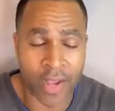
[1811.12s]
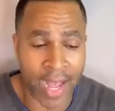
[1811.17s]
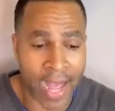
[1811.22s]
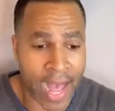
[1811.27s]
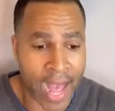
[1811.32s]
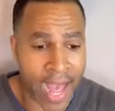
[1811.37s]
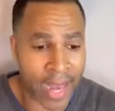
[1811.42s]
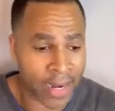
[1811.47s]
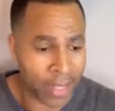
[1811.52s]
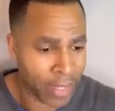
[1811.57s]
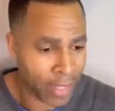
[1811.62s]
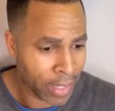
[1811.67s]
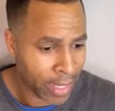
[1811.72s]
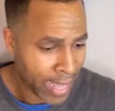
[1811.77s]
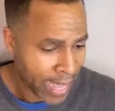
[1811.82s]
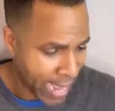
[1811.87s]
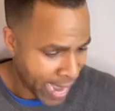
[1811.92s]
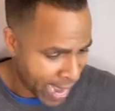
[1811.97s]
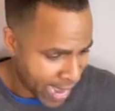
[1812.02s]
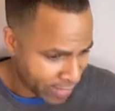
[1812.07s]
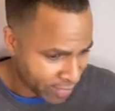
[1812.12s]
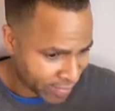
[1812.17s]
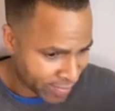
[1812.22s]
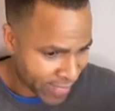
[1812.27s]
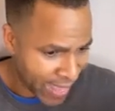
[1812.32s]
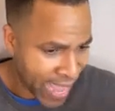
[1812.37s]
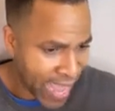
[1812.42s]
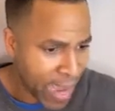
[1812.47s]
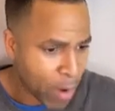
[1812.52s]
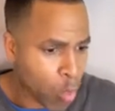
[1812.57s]
and they were
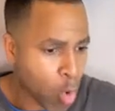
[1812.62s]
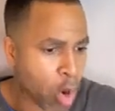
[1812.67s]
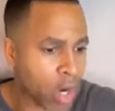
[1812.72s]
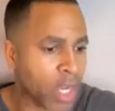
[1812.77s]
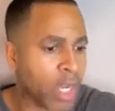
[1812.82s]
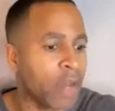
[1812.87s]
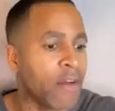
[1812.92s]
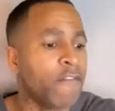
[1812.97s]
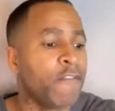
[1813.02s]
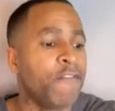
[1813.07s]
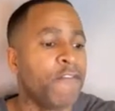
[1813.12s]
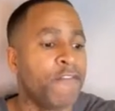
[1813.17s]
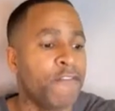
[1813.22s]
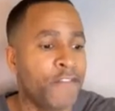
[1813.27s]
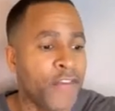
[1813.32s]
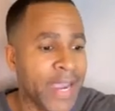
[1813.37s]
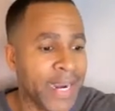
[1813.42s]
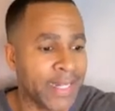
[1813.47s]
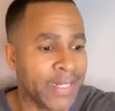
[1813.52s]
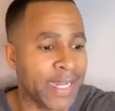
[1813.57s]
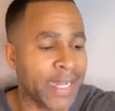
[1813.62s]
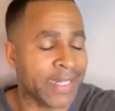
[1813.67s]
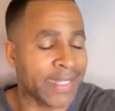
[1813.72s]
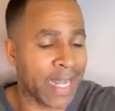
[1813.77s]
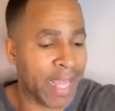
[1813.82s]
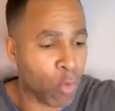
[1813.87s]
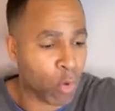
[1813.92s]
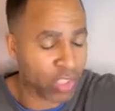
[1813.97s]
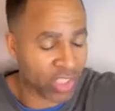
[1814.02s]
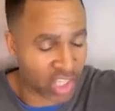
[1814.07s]
convicted. They was
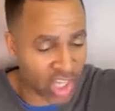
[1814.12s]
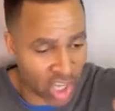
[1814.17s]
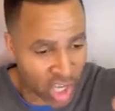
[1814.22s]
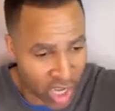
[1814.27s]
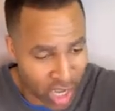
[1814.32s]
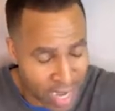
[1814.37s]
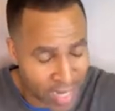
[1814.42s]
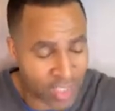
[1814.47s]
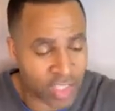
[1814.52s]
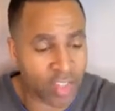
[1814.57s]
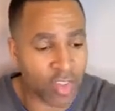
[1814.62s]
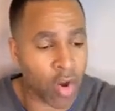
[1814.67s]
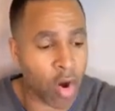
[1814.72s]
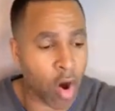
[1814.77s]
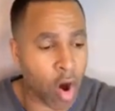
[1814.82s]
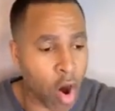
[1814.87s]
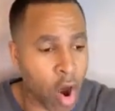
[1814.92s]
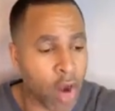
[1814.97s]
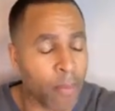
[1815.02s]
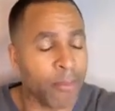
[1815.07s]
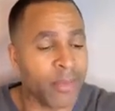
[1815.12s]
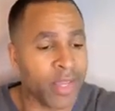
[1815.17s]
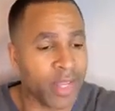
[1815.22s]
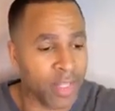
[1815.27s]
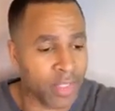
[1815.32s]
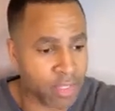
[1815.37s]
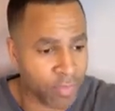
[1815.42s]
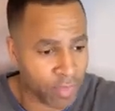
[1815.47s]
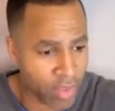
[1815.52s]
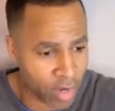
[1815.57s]
cut to the heart because of their
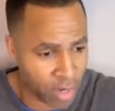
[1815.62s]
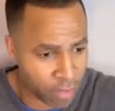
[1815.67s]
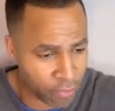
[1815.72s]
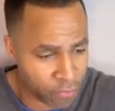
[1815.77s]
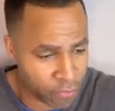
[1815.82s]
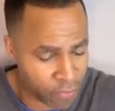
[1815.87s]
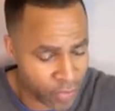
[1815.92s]
conviction.